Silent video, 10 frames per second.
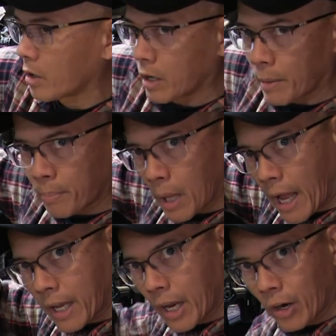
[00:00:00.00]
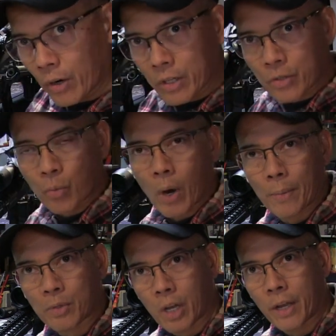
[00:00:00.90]
on Black Herron's
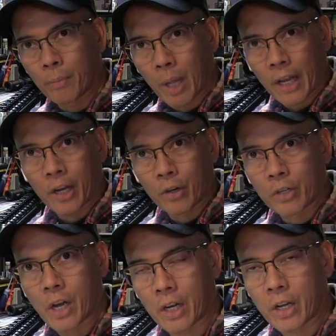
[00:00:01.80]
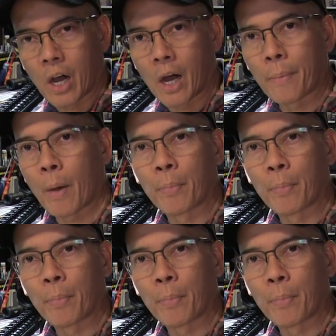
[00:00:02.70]
website, blackherron.com.